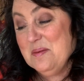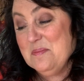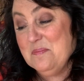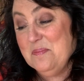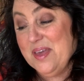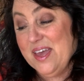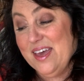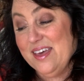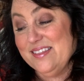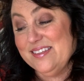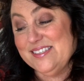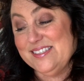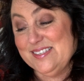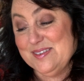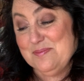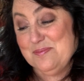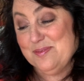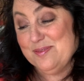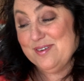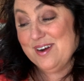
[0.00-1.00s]
Beth,
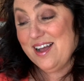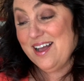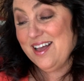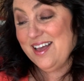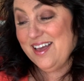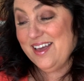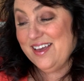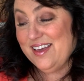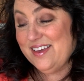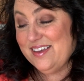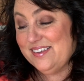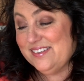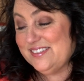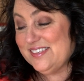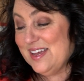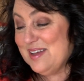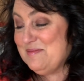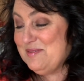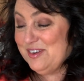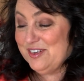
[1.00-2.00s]
surprise!
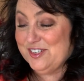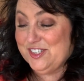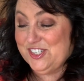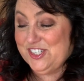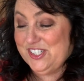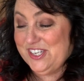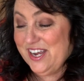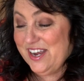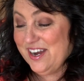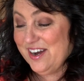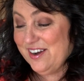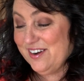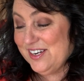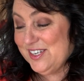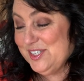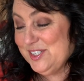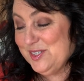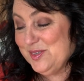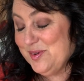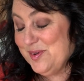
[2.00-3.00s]
I'm your share
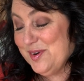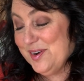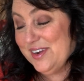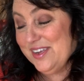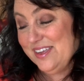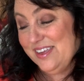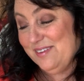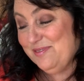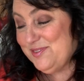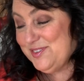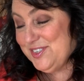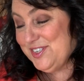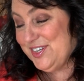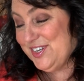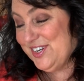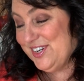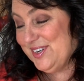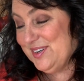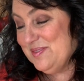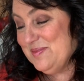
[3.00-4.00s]
a sure
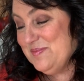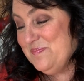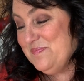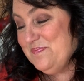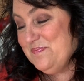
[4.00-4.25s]
gifter.